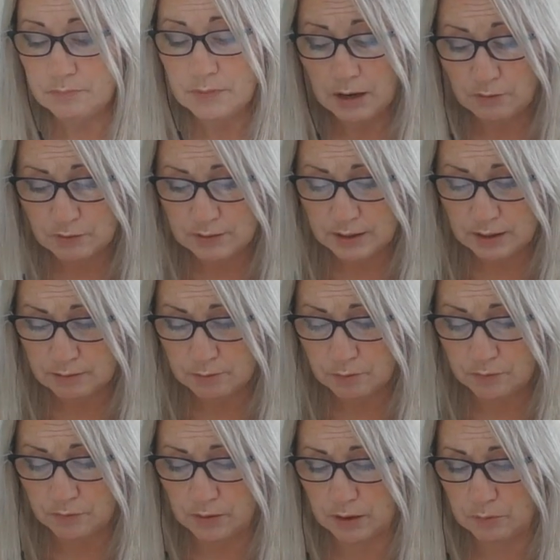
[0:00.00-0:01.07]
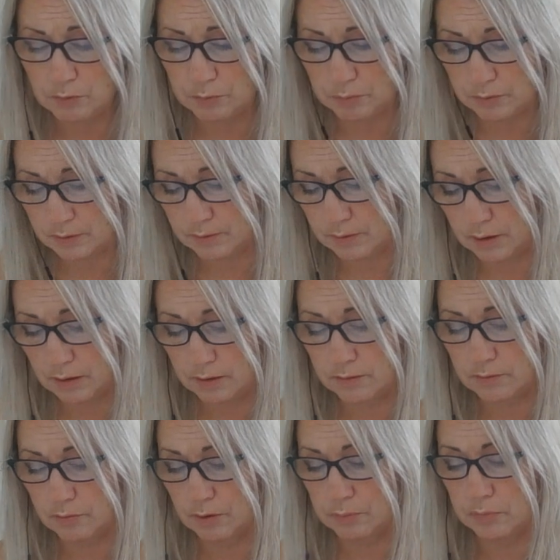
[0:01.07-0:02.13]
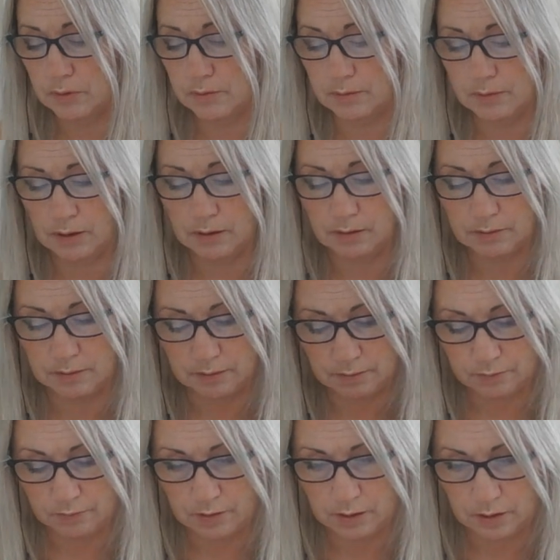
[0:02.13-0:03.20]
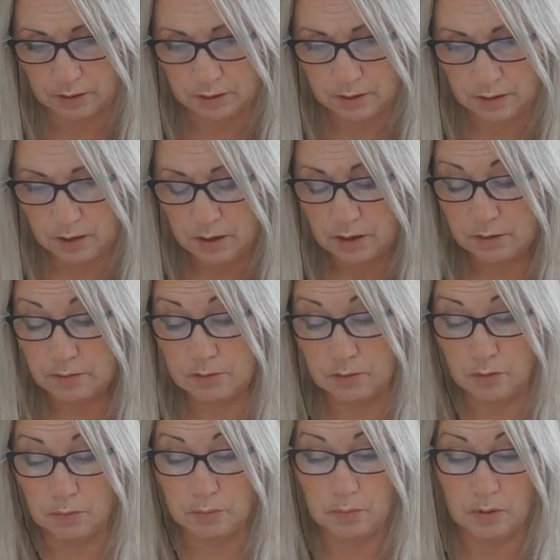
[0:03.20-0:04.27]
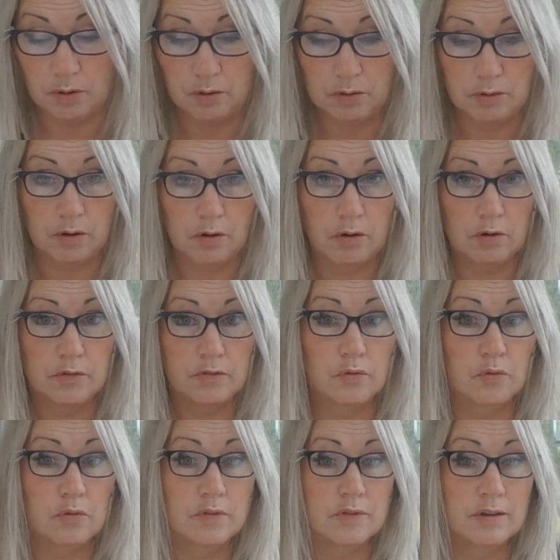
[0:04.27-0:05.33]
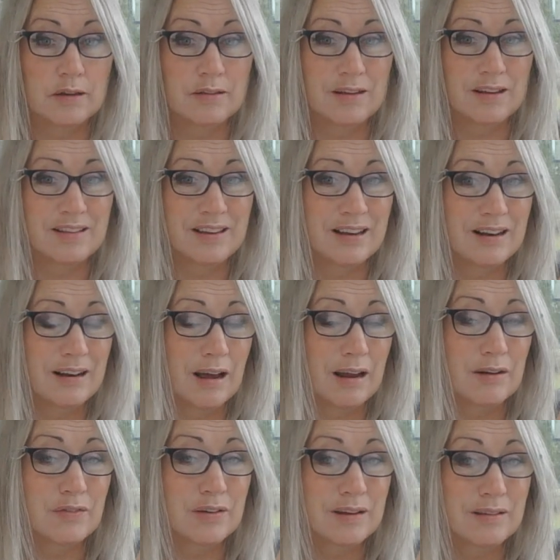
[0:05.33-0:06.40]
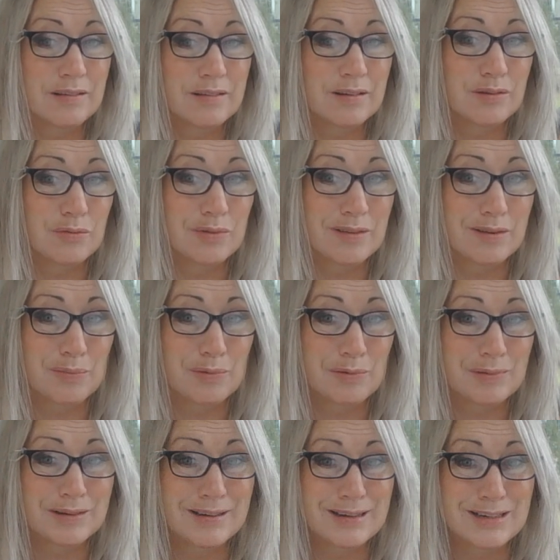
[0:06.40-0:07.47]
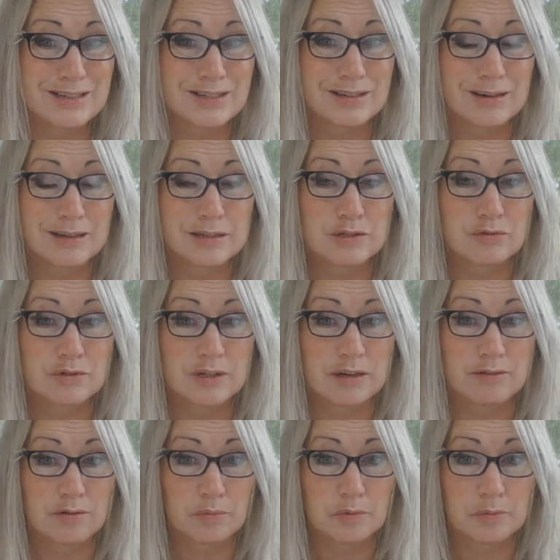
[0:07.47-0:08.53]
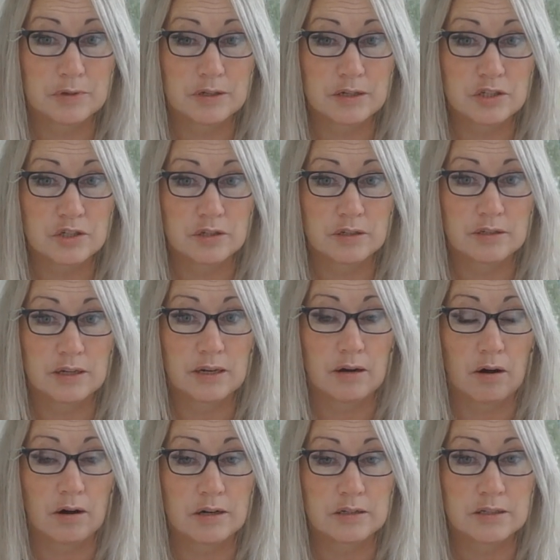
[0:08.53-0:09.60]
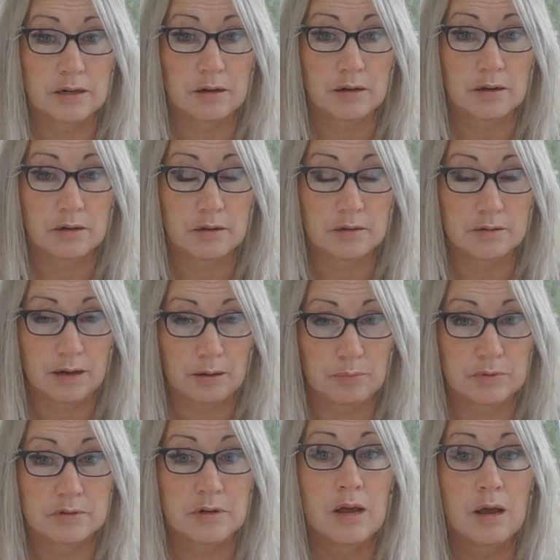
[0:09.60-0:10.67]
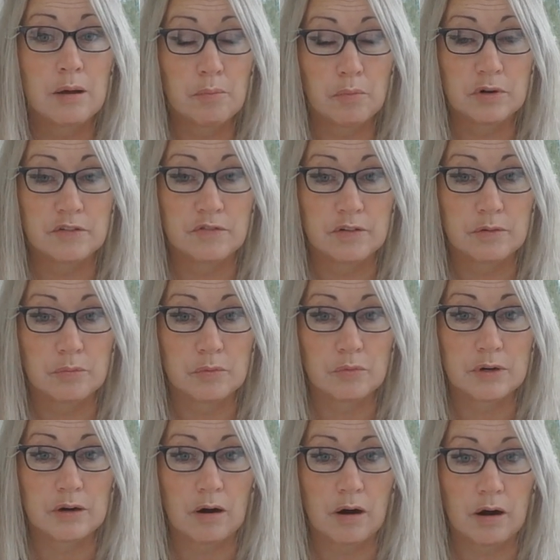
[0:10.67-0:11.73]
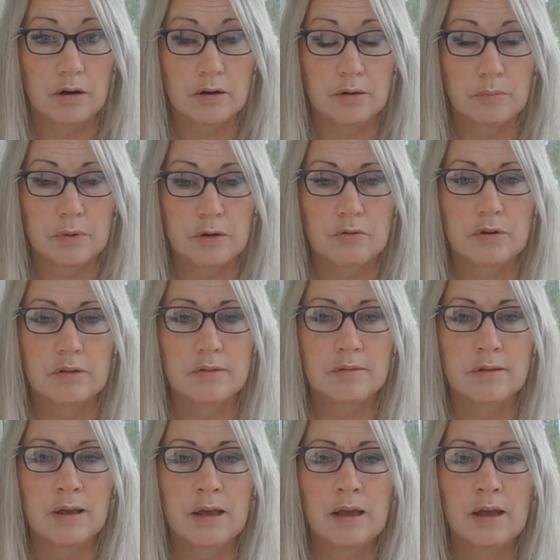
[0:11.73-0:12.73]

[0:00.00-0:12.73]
Everything else is fine with blood cells, red blood cells, that's fine. So all of those things, I think a lot of it is to do with supplementation. I do take supplementation. I take iron tablet, multivitamin with iron and minerals.